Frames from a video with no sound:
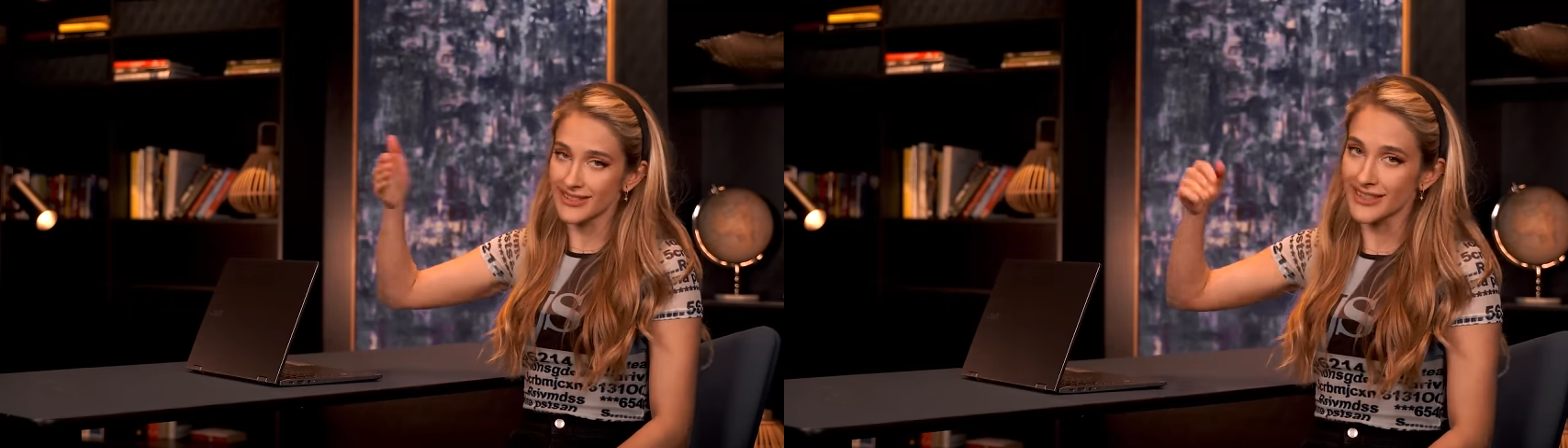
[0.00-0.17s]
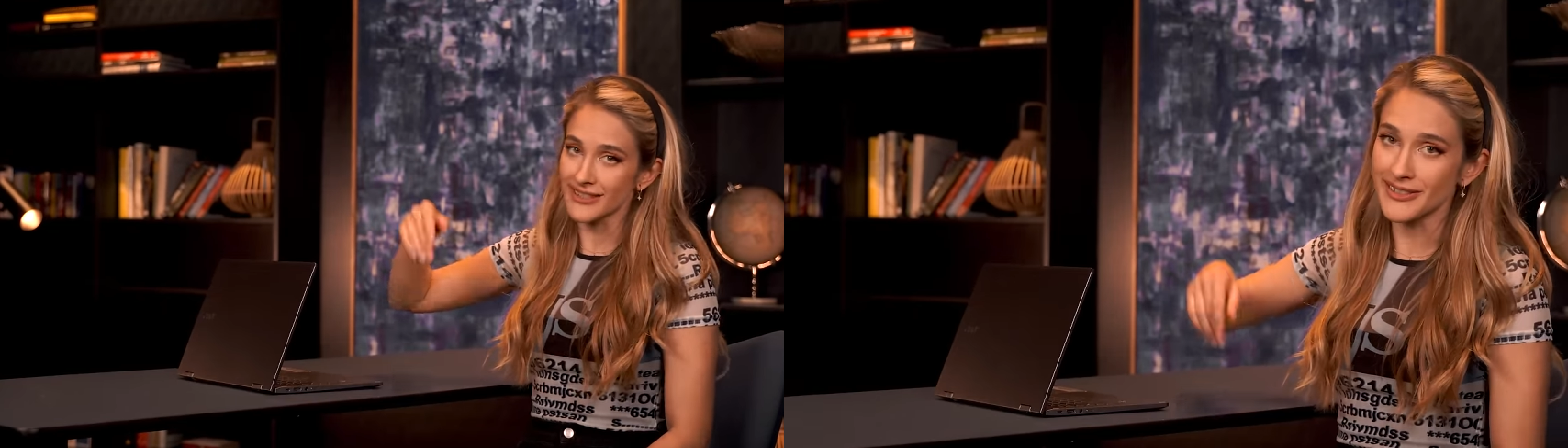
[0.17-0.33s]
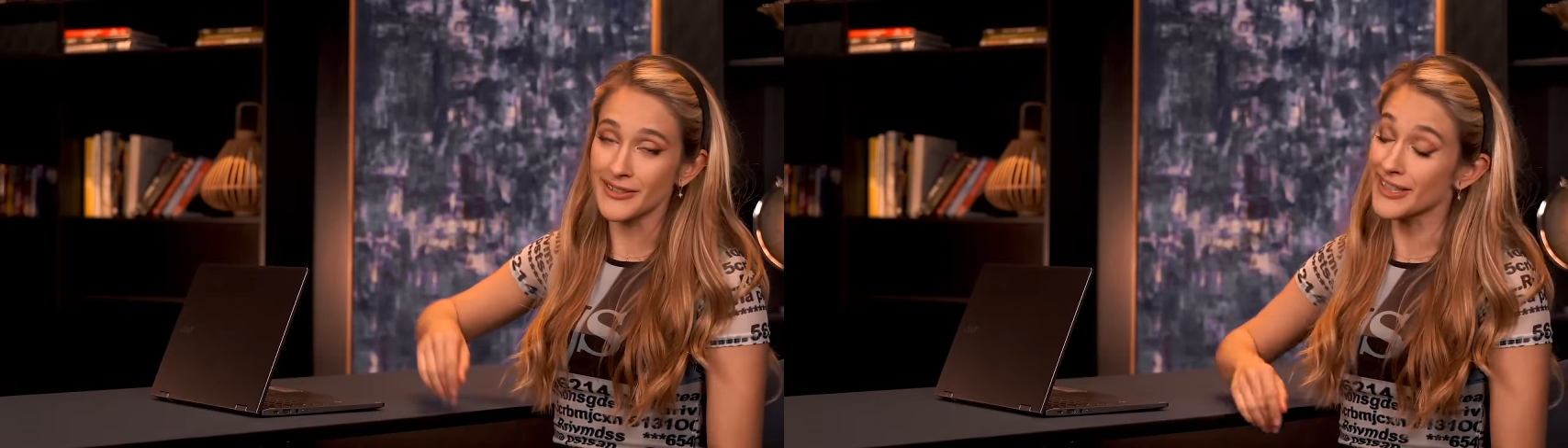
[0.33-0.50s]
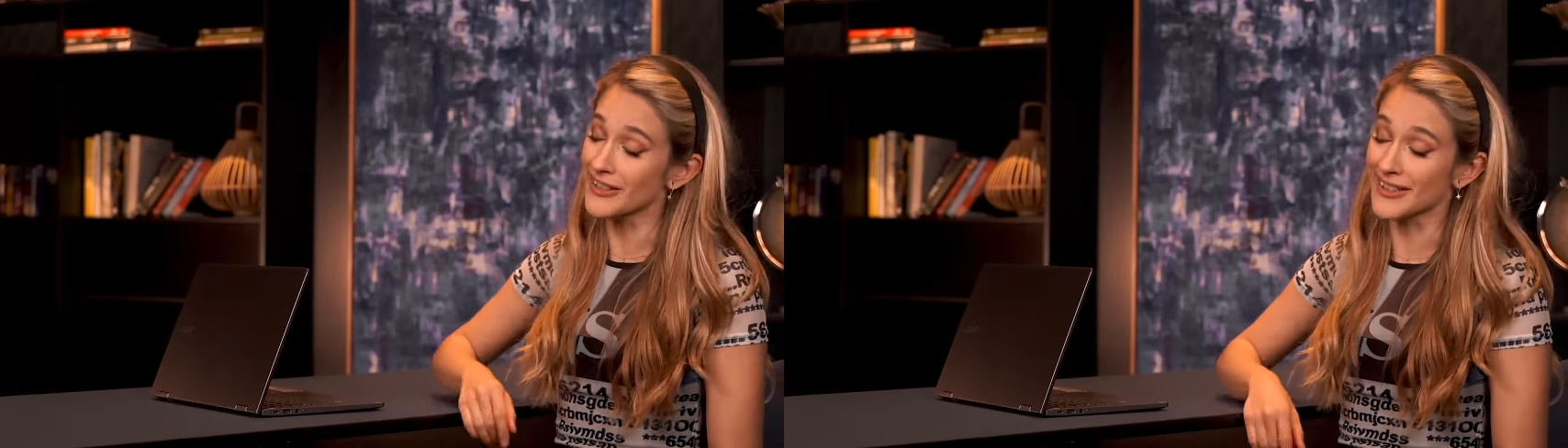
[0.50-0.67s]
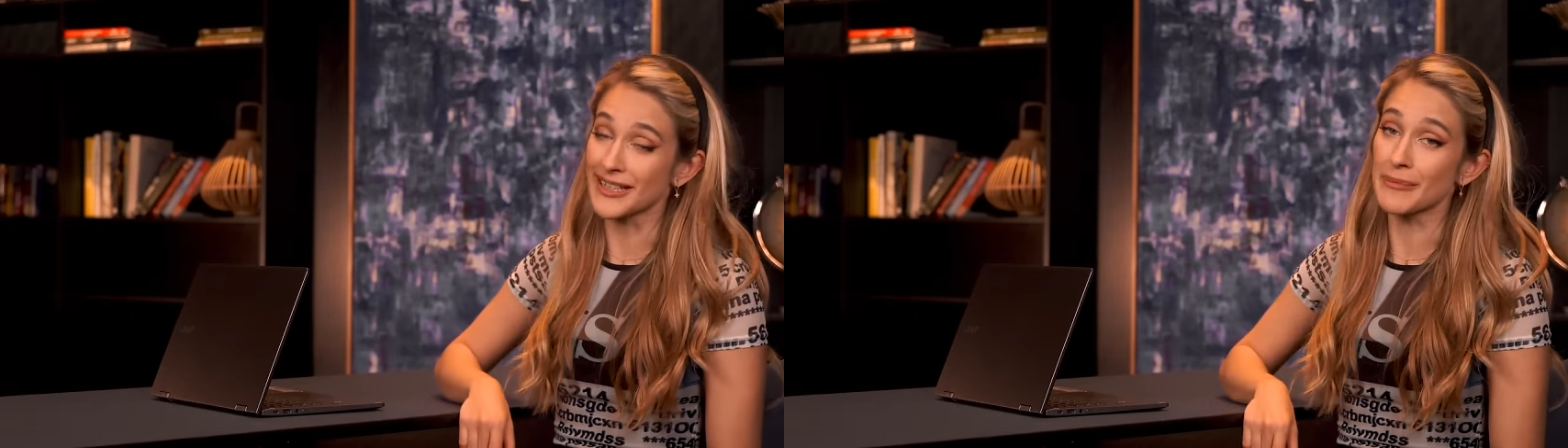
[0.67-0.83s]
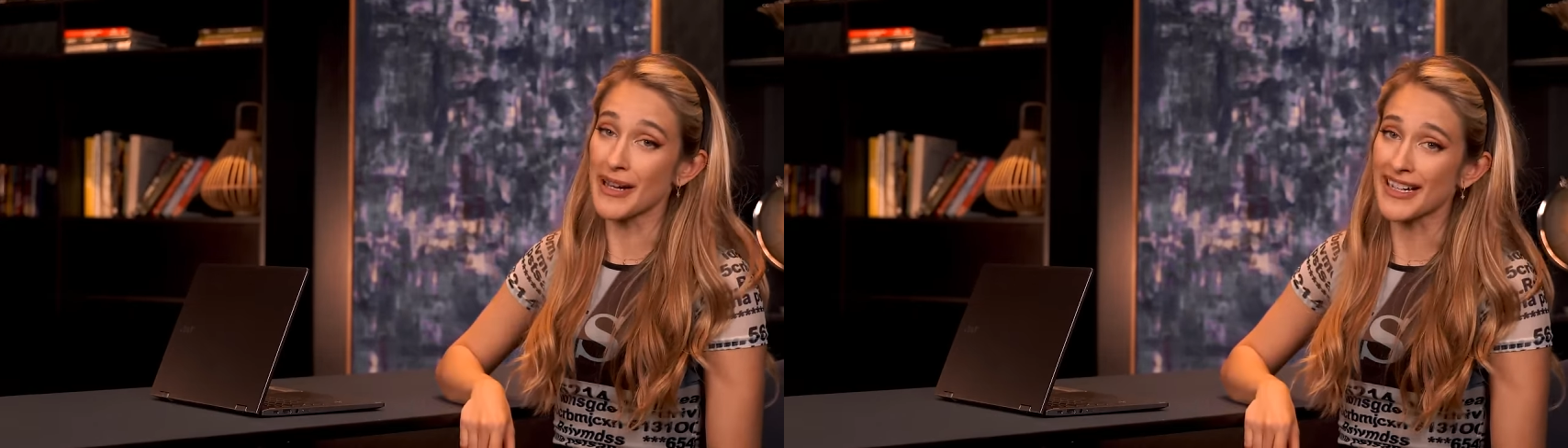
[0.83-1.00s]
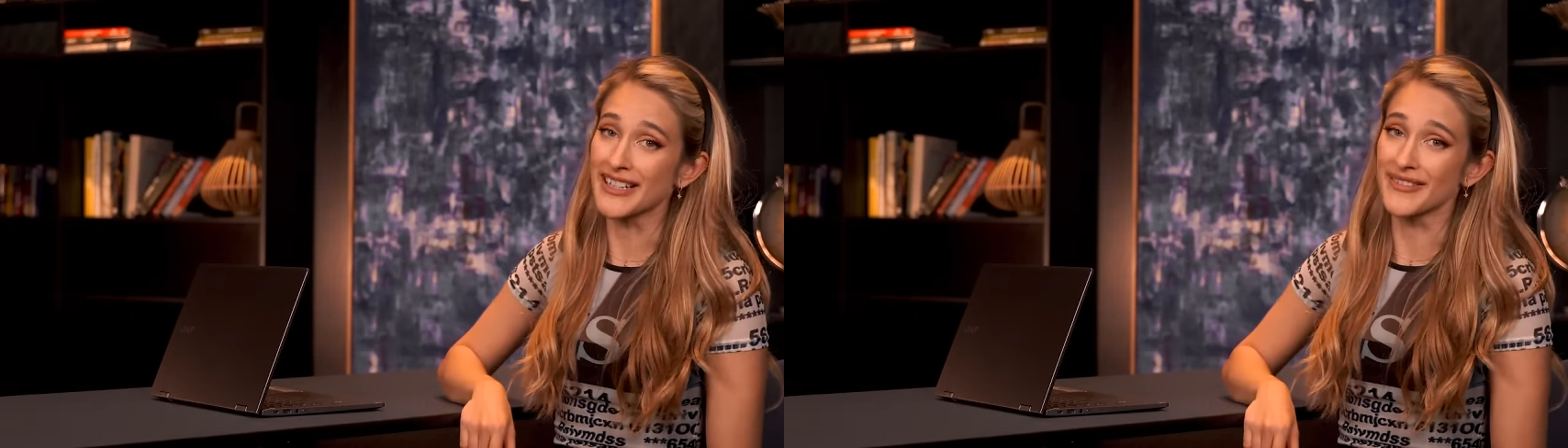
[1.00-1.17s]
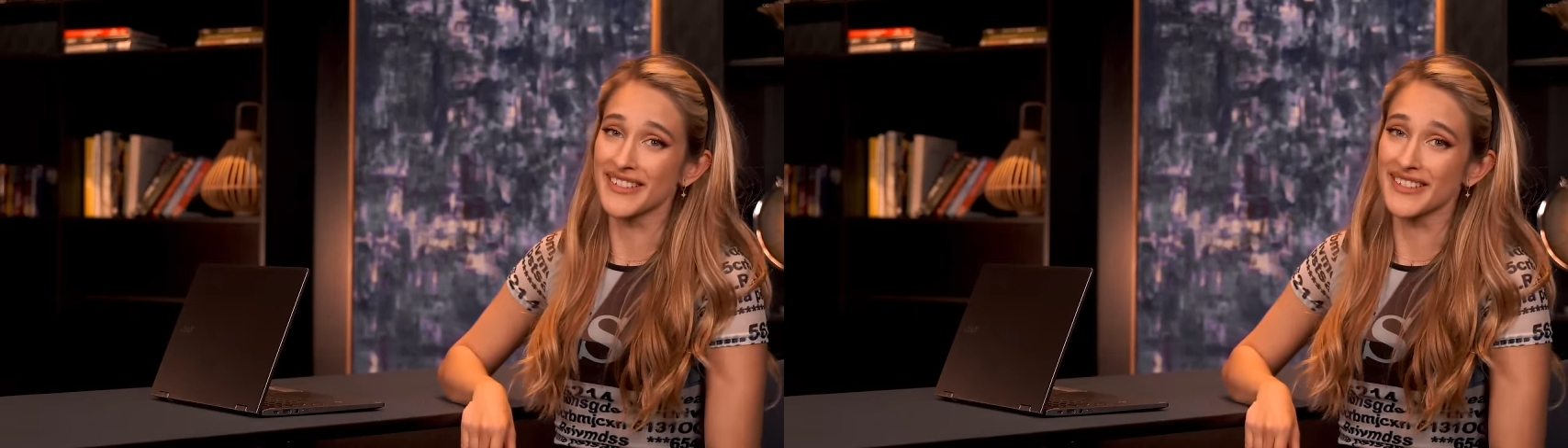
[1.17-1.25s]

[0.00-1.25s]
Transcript: you can look at the back of